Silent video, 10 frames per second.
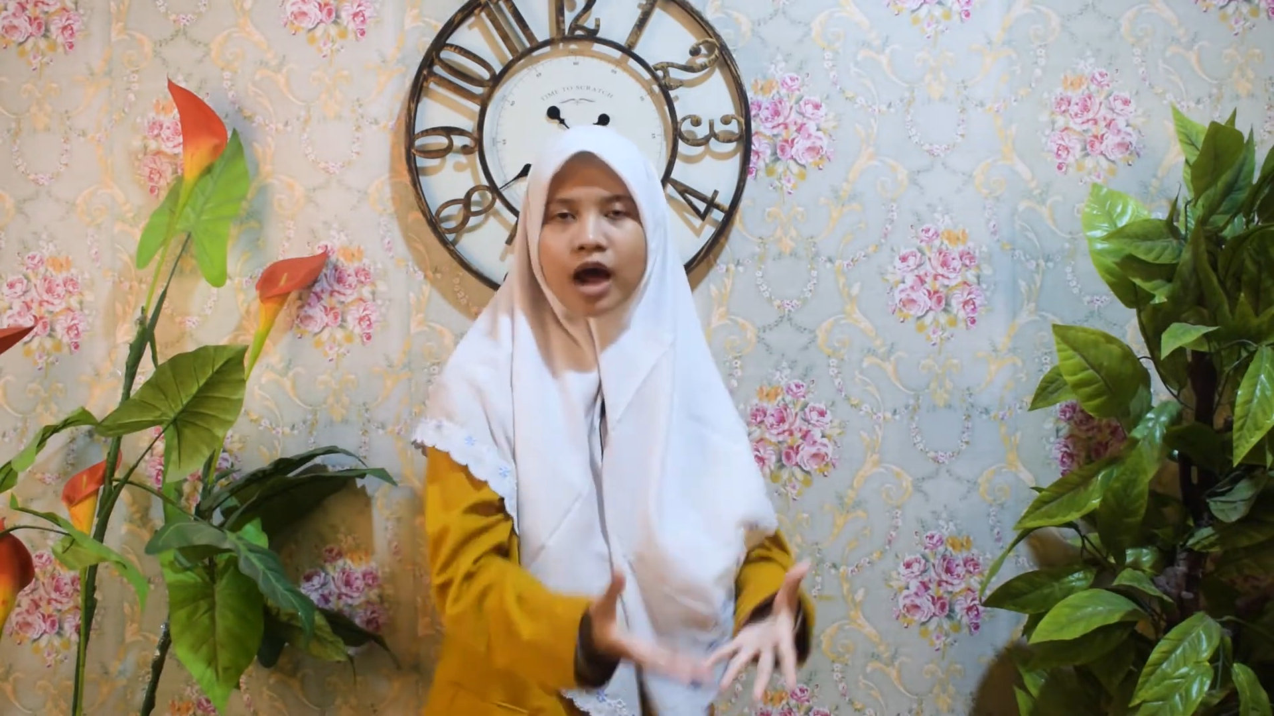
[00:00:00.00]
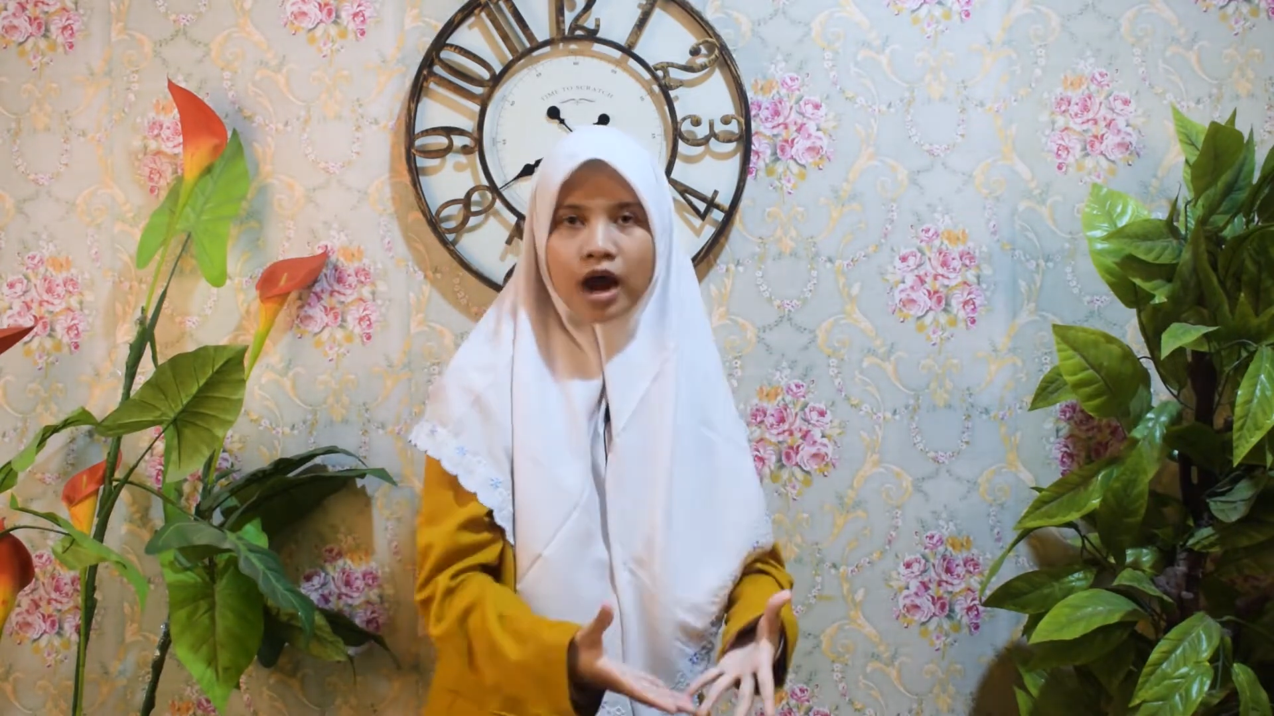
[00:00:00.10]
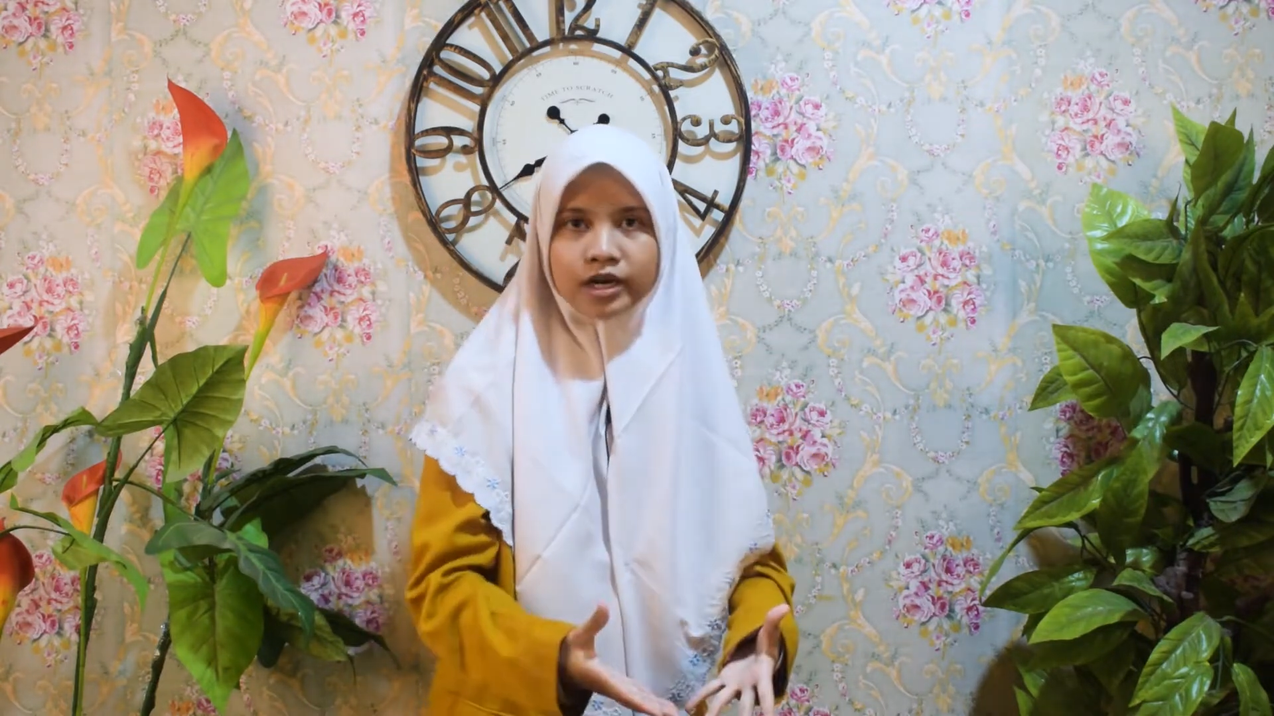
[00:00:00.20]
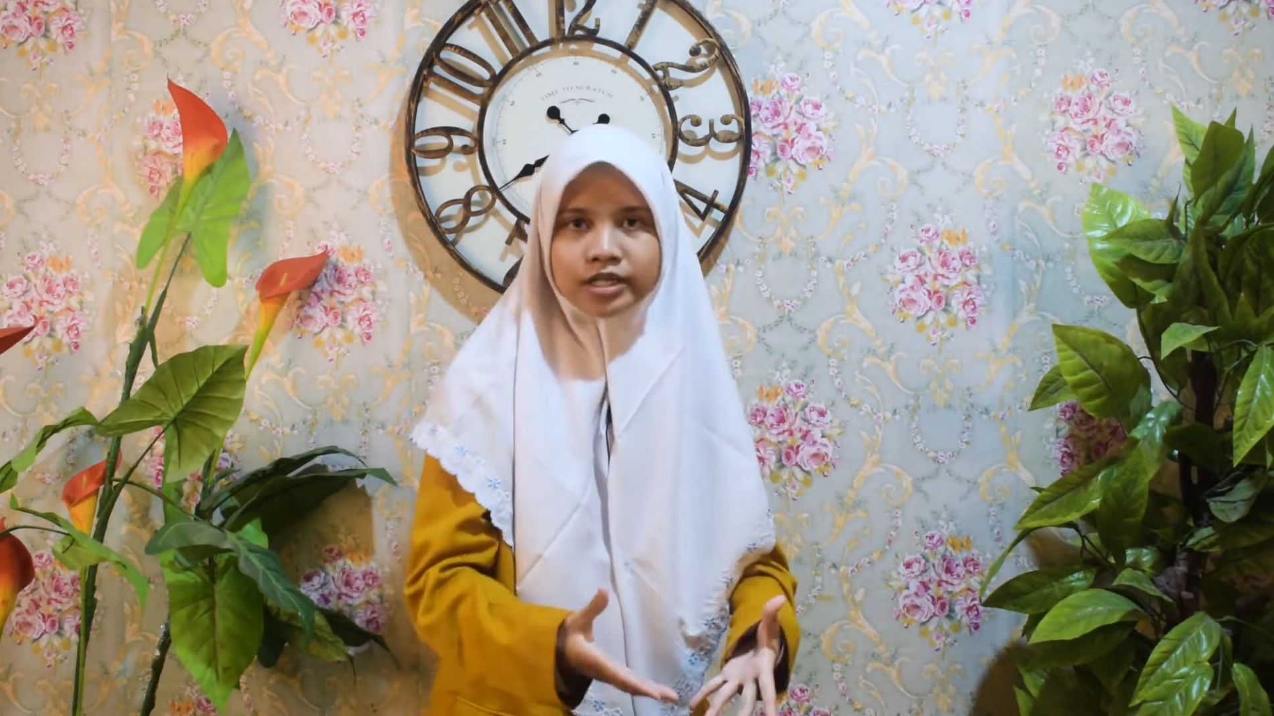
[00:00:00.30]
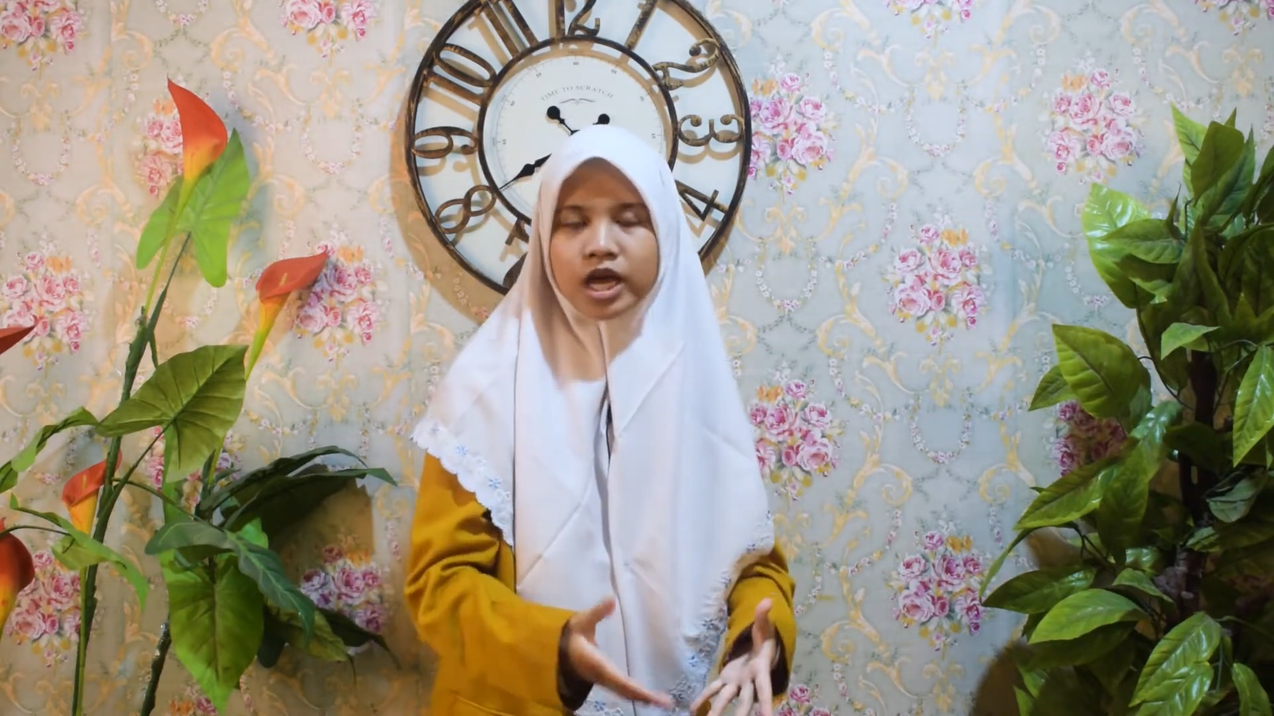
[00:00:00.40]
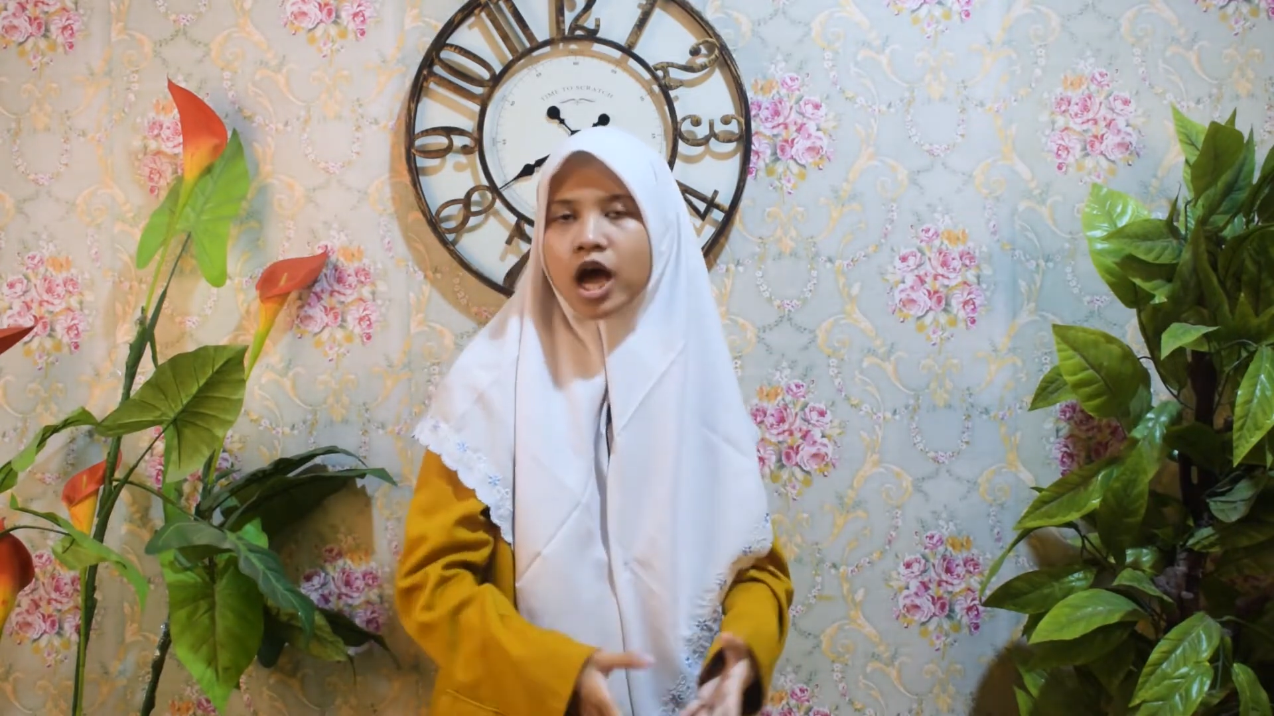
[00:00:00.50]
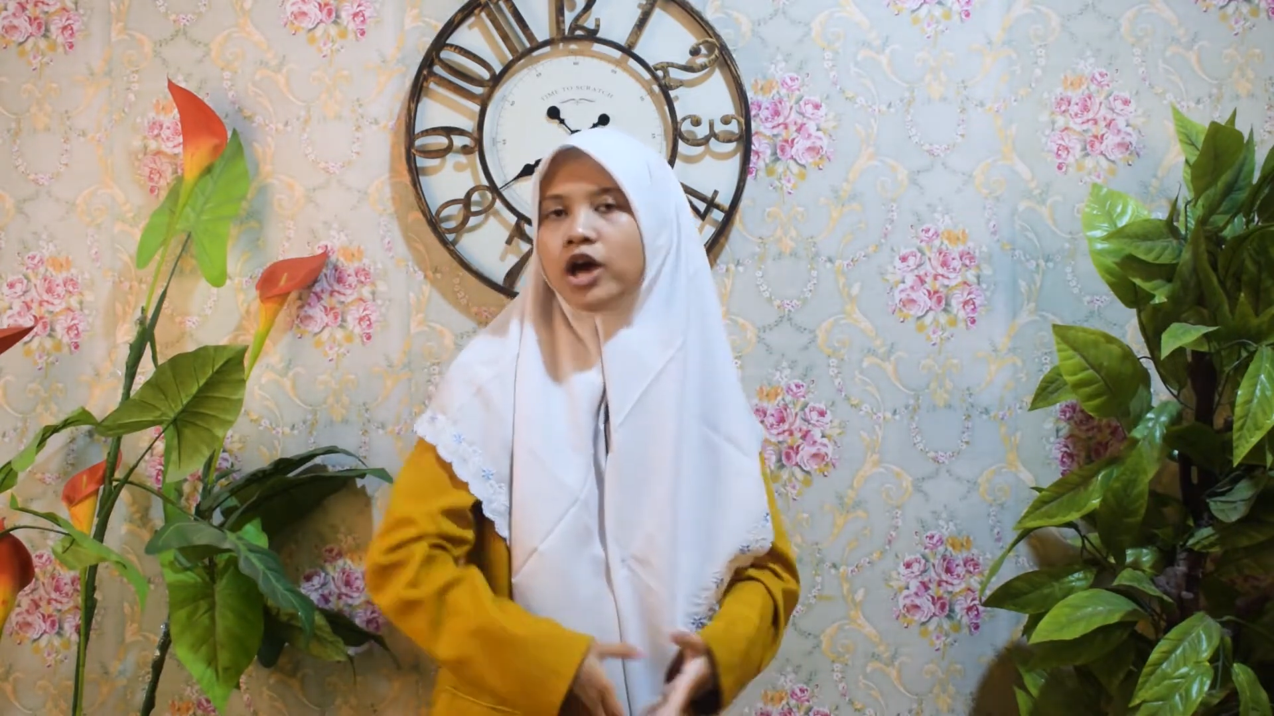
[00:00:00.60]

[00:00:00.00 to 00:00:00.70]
hard,